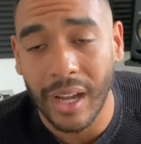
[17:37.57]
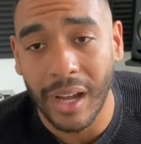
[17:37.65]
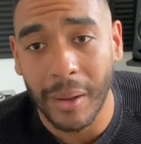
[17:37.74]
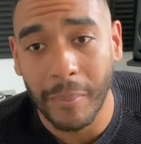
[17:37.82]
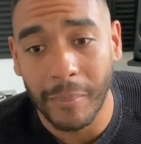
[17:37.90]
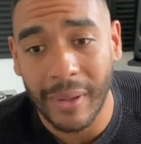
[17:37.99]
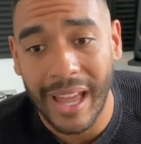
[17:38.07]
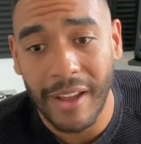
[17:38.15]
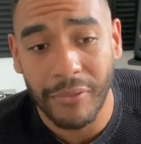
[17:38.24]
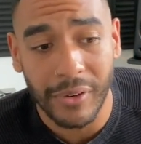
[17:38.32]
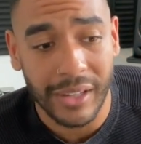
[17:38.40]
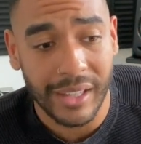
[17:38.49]
Um,
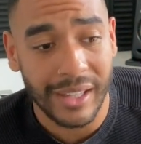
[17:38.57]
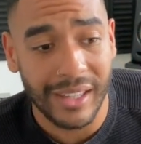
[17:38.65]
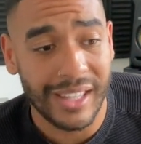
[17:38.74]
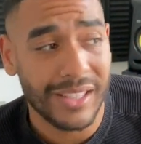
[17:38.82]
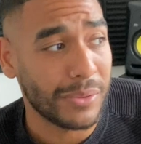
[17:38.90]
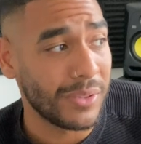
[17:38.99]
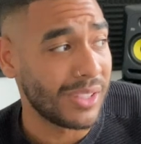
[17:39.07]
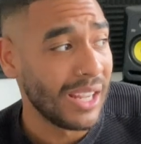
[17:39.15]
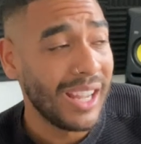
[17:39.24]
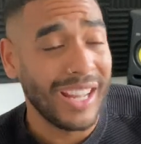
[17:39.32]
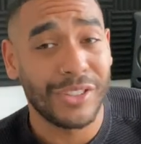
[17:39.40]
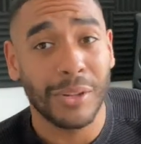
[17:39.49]
every this was
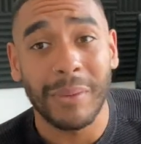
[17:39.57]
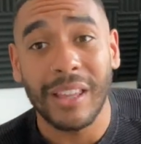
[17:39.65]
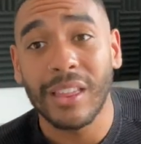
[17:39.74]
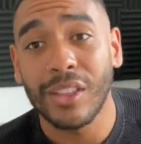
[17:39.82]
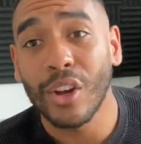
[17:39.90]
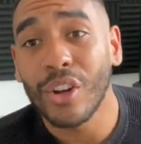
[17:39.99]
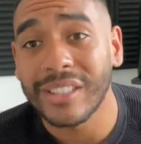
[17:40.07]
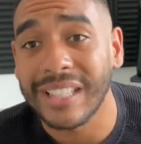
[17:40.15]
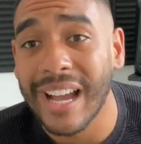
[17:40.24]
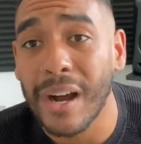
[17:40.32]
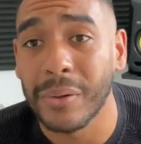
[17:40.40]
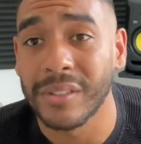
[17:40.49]
it took me
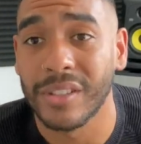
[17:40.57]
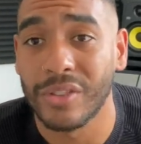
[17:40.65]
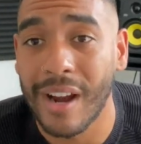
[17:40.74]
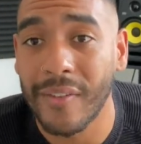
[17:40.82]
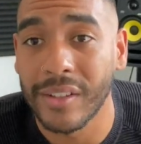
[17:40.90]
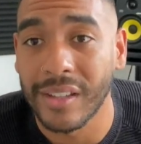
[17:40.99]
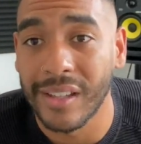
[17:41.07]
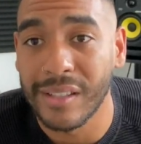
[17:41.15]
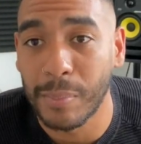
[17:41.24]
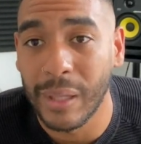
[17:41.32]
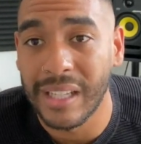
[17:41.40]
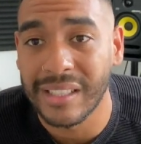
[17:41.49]
thirty hours to travel to
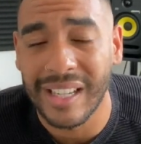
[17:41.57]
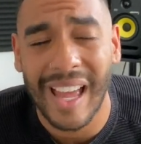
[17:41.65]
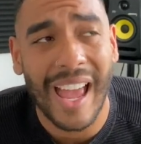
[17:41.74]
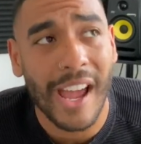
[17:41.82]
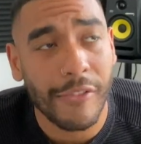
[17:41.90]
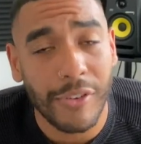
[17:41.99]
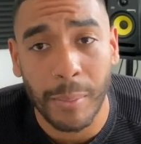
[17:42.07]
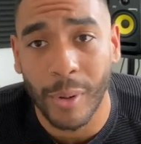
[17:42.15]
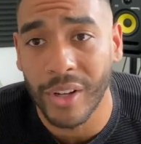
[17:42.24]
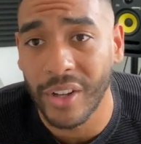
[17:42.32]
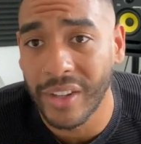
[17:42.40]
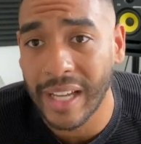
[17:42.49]
this place, and
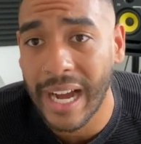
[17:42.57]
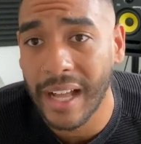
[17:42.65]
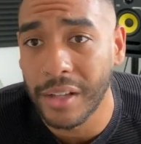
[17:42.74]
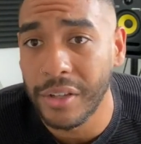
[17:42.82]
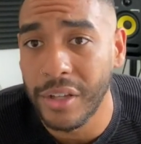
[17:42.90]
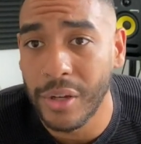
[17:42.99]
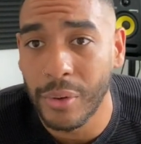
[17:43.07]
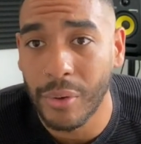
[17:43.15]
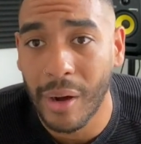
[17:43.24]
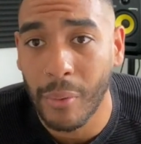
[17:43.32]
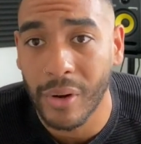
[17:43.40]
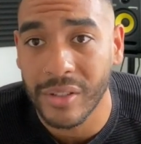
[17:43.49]
everybody on the island knew
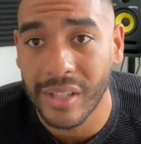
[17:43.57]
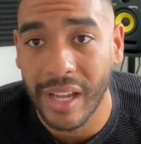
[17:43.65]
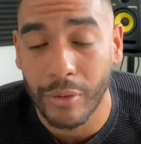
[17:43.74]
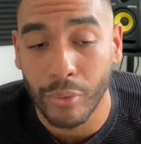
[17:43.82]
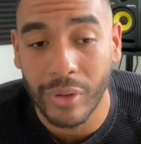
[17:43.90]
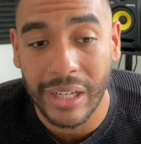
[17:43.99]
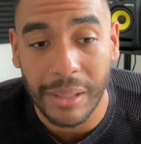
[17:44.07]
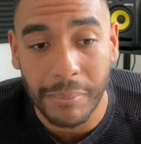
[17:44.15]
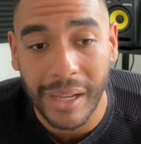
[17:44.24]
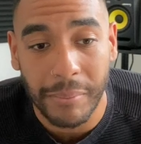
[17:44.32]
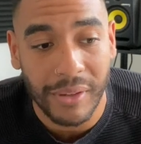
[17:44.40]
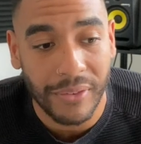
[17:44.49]
who I was, and really
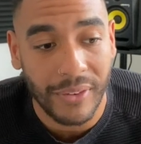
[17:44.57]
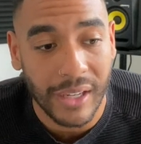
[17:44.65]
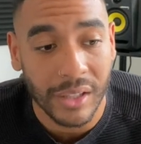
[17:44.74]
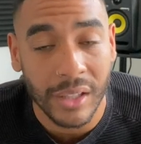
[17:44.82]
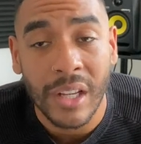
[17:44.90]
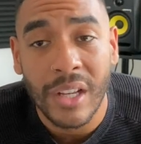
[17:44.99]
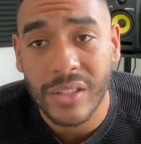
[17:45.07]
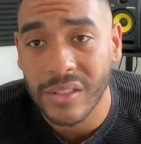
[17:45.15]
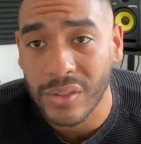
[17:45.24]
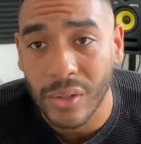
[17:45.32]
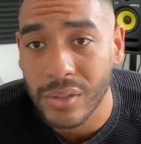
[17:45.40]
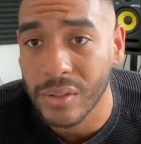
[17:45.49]
made me feel
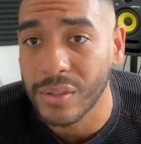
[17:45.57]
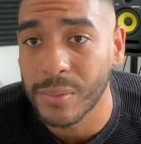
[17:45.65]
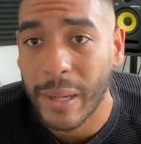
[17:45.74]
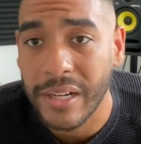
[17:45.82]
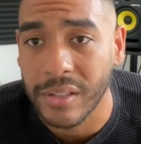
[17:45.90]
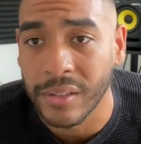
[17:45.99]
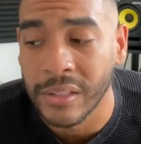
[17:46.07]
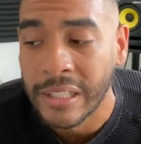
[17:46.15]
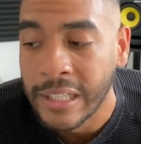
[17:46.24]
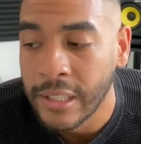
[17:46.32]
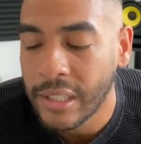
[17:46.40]
so so special.